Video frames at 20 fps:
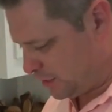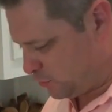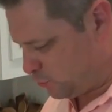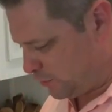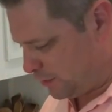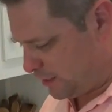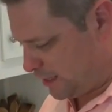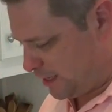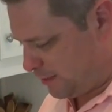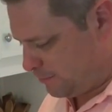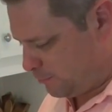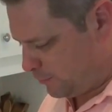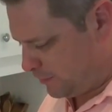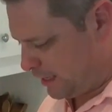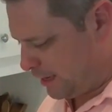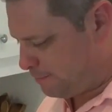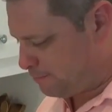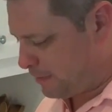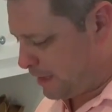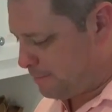says when
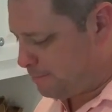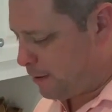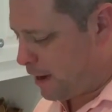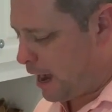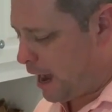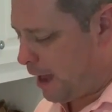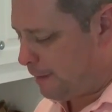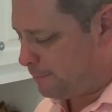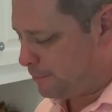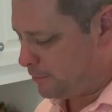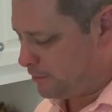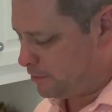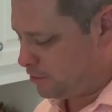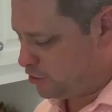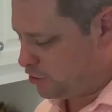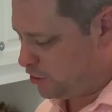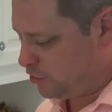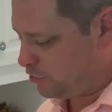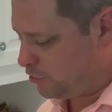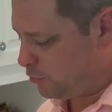they pop, and
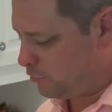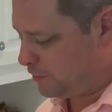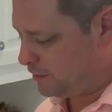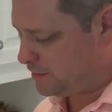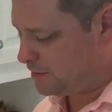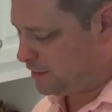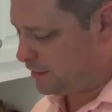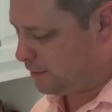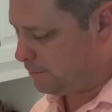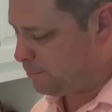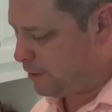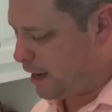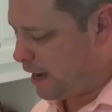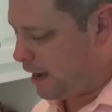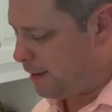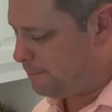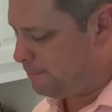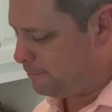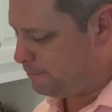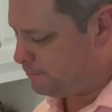she don't know when it's gonna
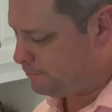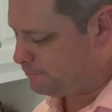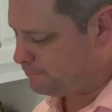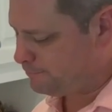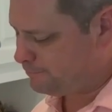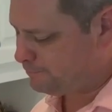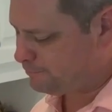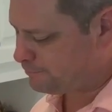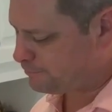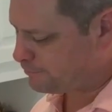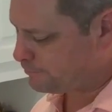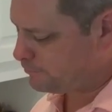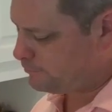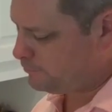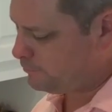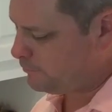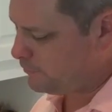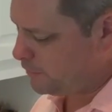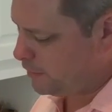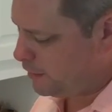pop,
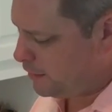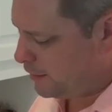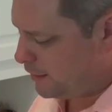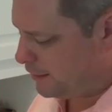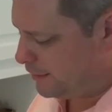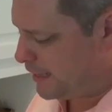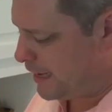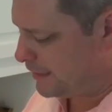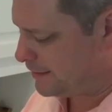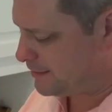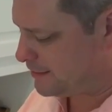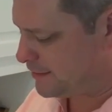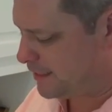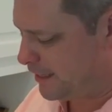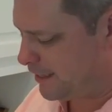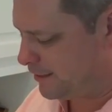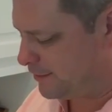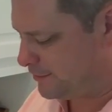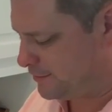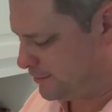and that
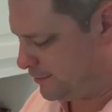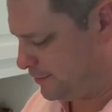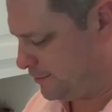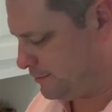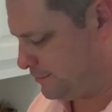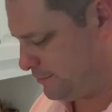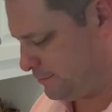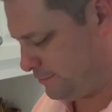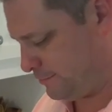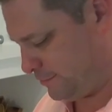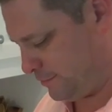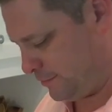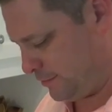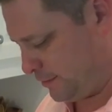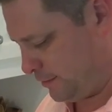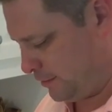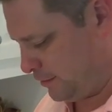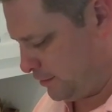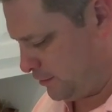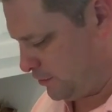scares her.
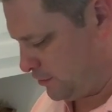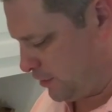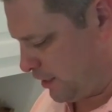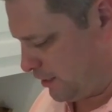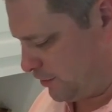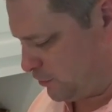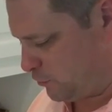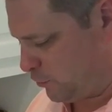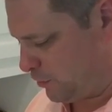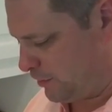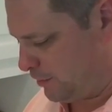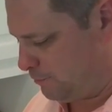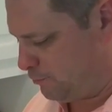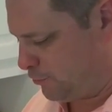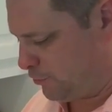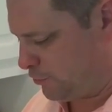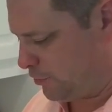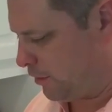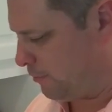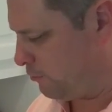So I just wanted to
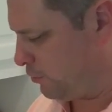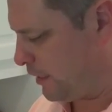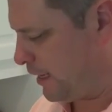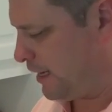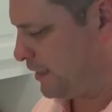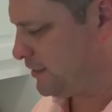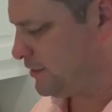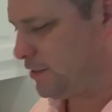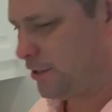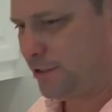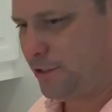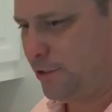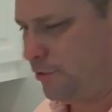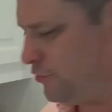put her on blast on